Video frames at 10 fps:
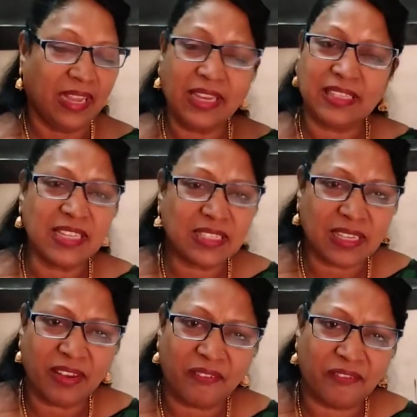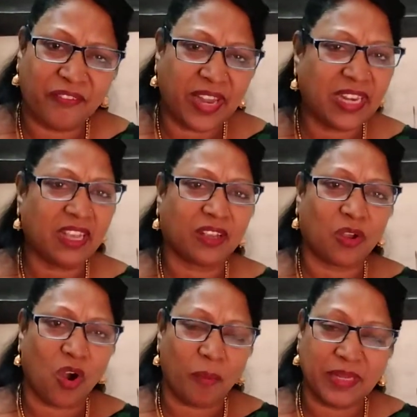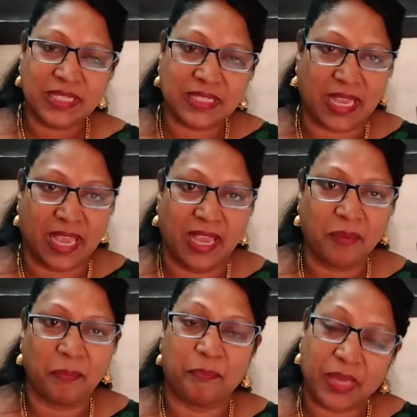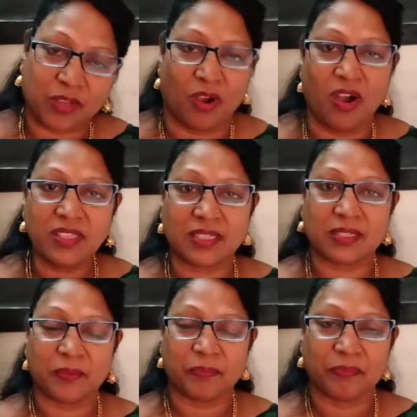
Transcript: It is a very common saying because